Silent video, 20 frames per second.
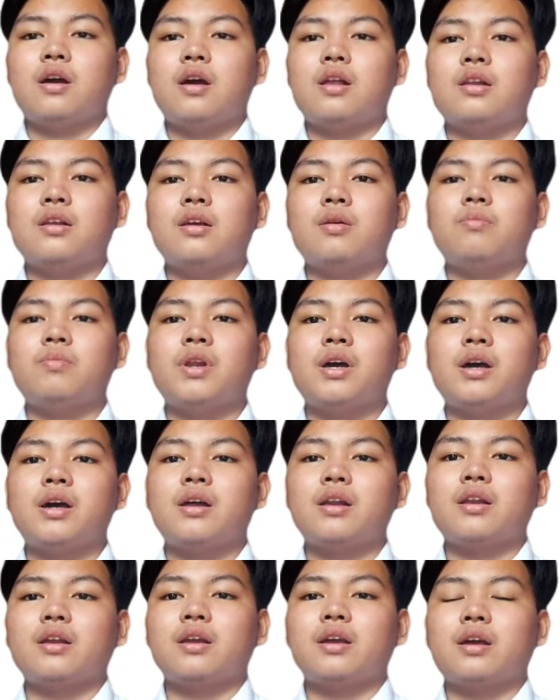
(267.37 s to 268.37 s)

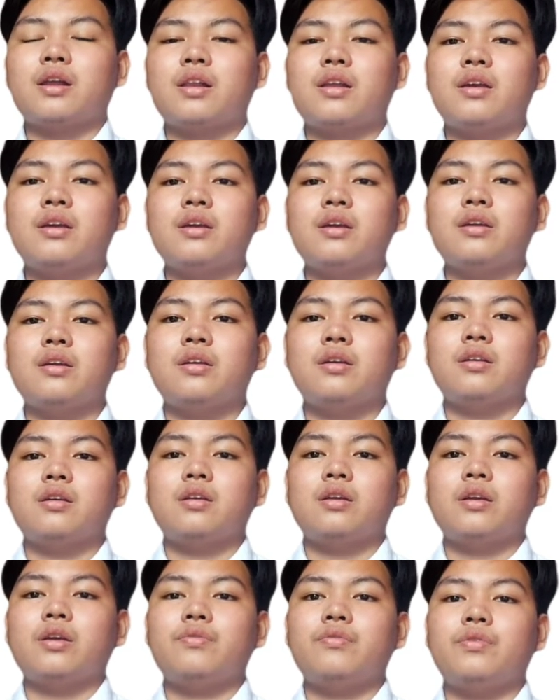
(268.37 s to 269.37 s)
Algebraically,
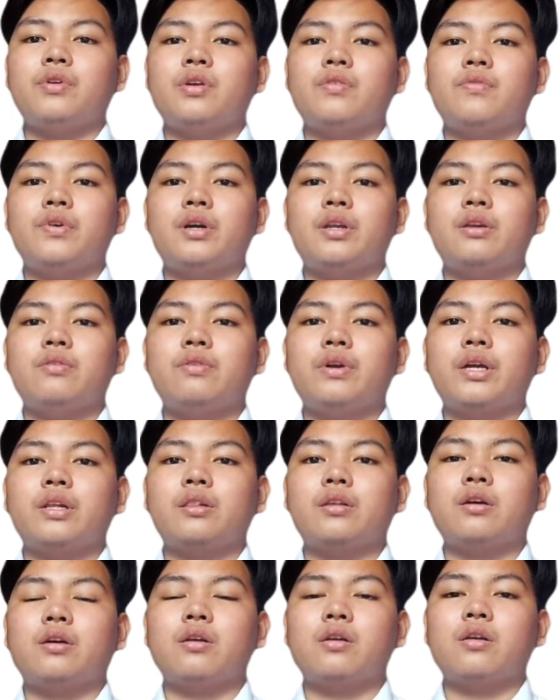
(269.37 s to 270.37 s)
if given
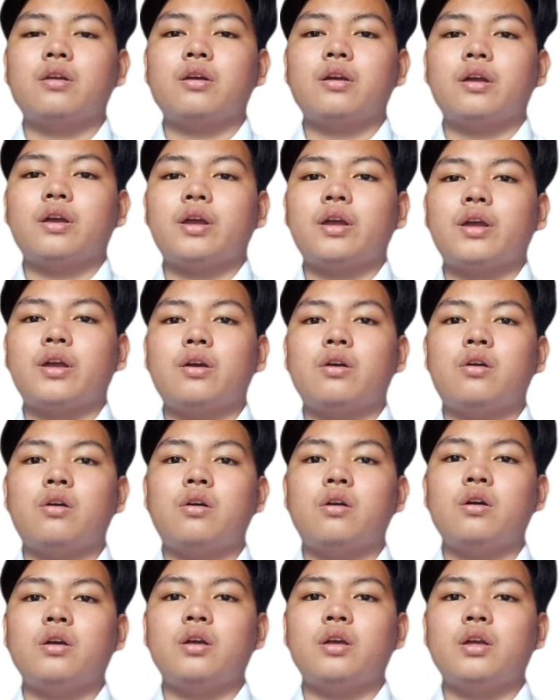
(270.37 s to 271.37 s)
vector
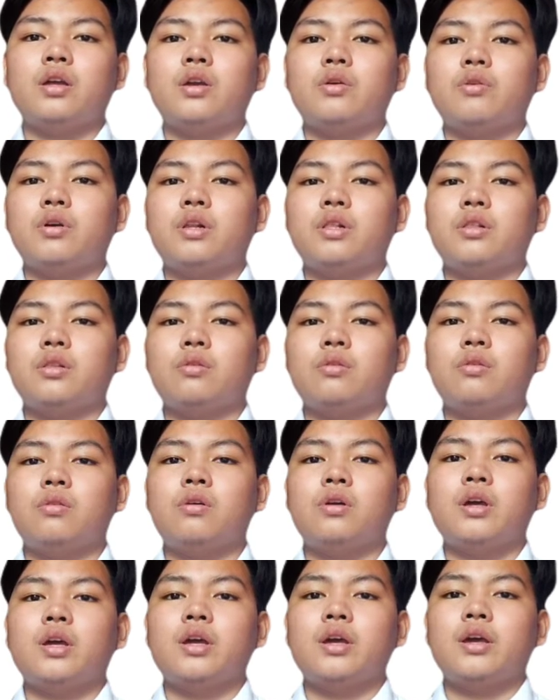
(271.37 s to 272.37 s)
AO equal to
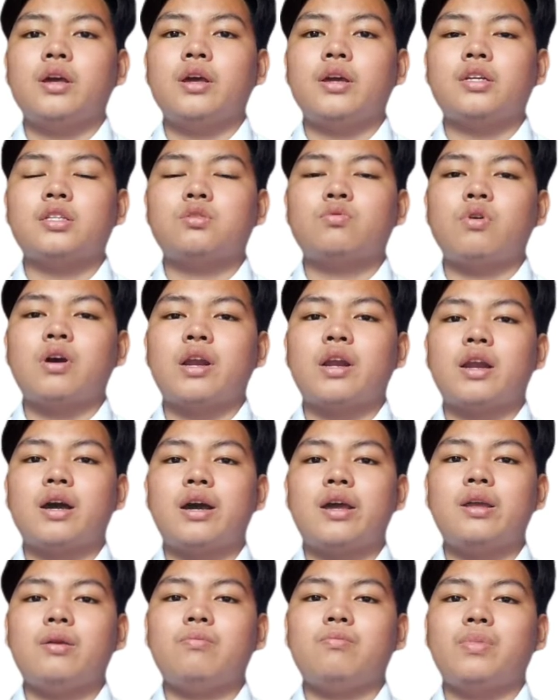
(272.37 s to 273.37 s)

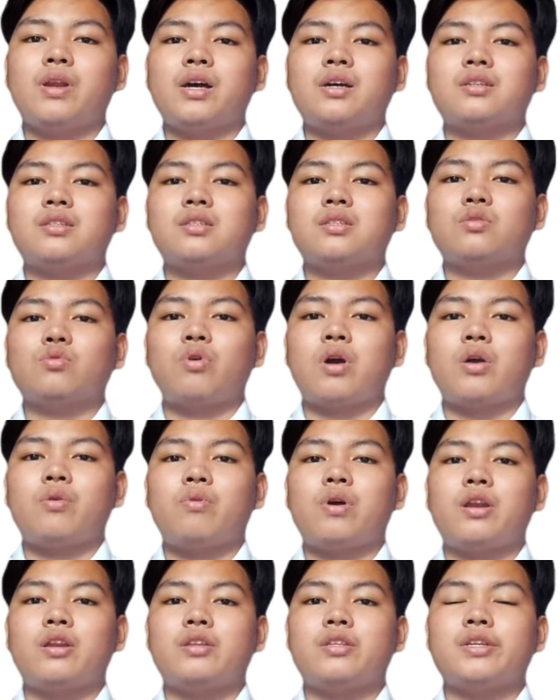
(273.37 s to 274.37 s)
x1i plus
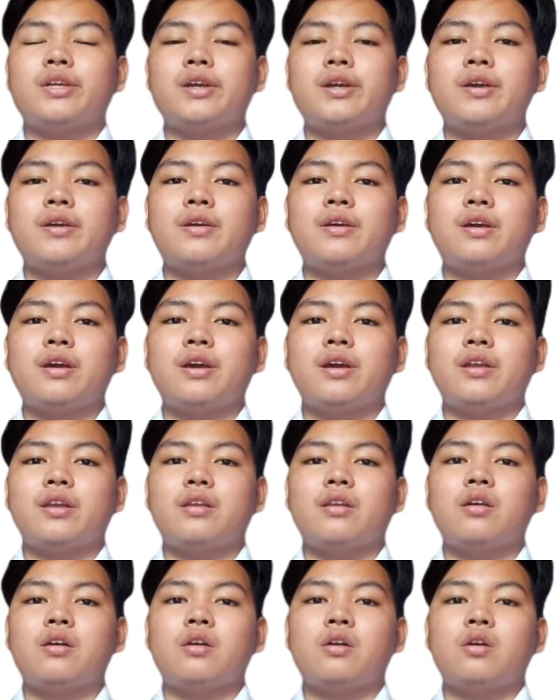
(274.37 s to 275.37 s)
y1j
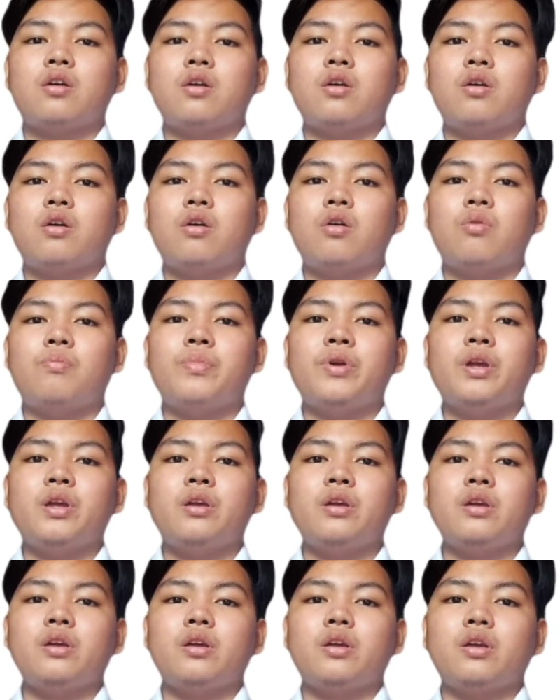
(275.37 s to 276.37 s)
and OB
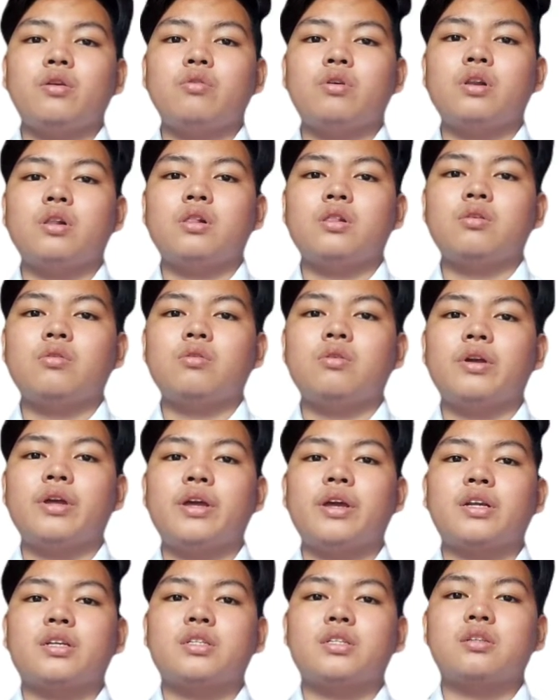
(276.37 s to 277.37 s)
equal to
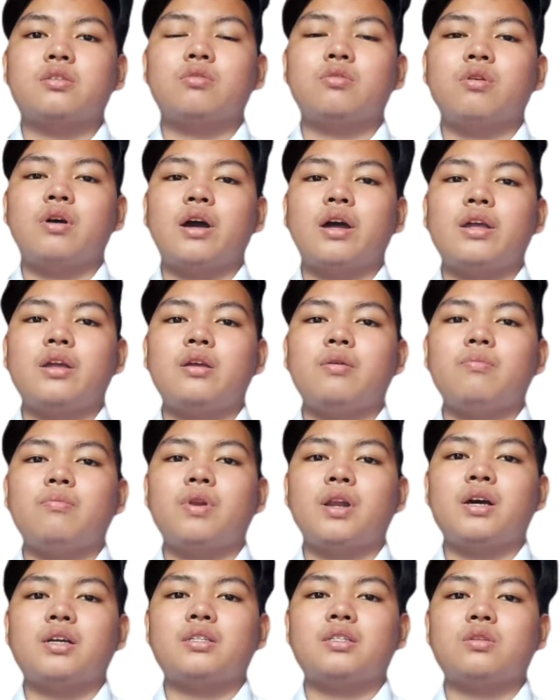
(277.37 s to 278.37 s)
x2i
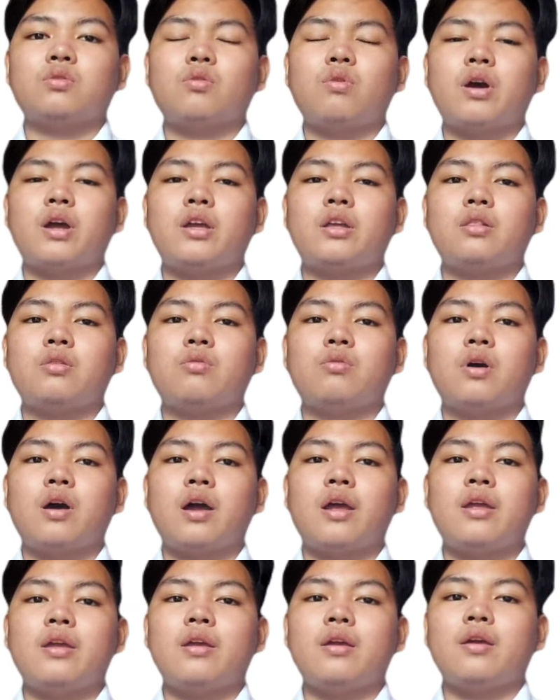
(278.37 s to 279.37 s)
plus
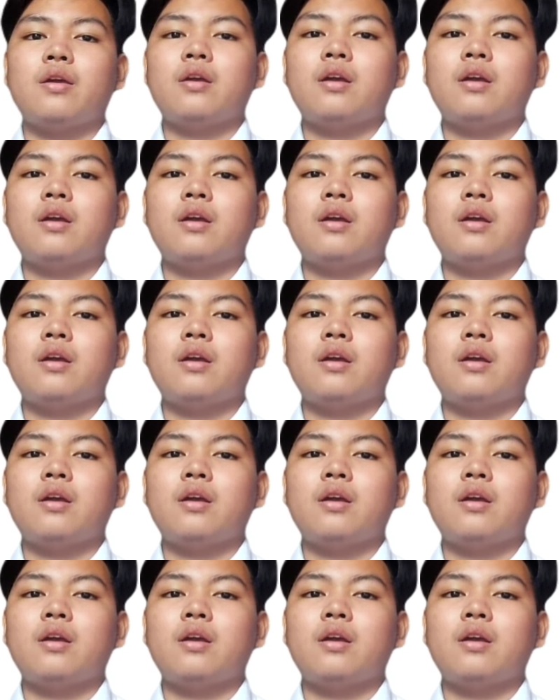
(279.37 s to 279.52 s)
y2i,